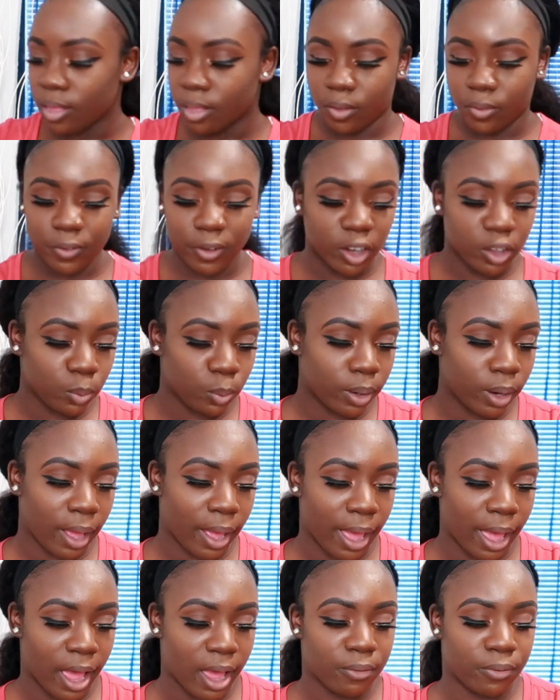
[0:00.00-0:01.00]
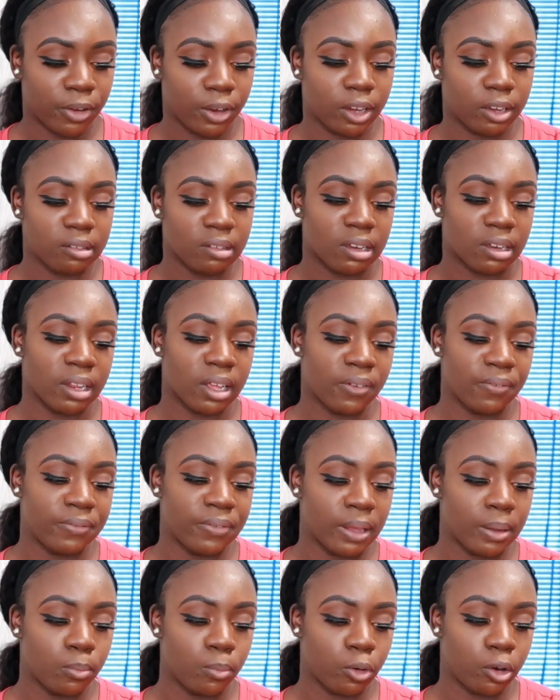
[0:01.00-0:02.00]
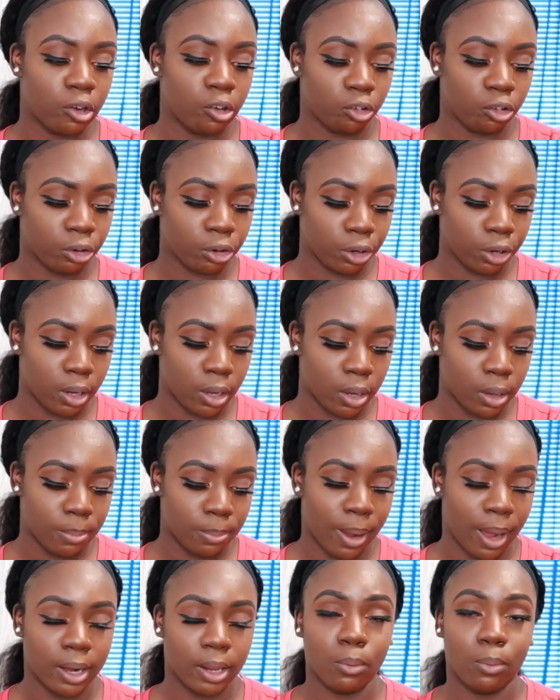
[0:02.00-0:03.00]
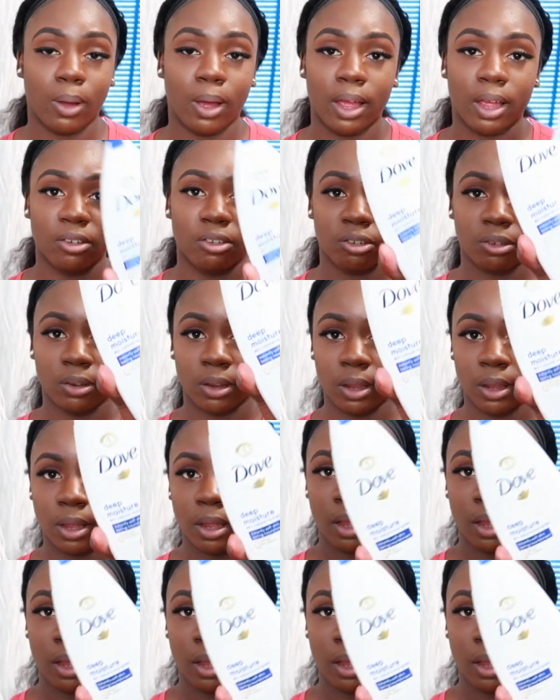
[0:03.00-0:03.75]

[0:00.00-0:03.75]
The first one I have here is the Dove Deep Moisture um, Body Wash